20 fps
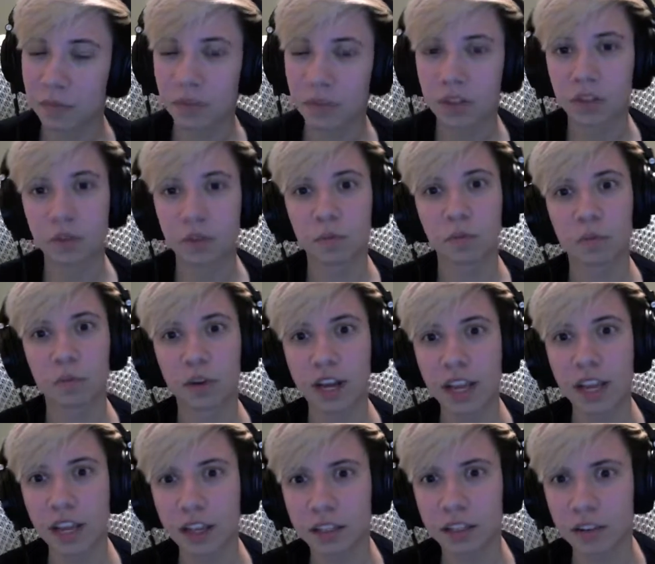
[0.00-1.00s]
So
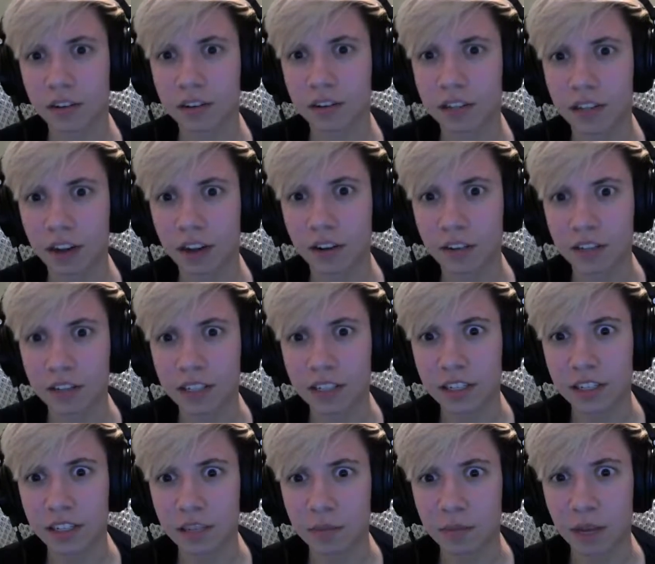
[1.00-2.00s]
Braig, turns out,
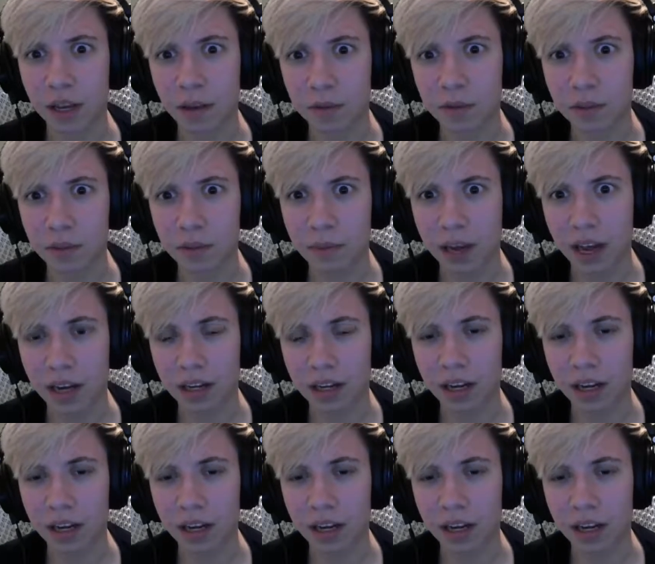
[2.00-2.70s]
he's the bad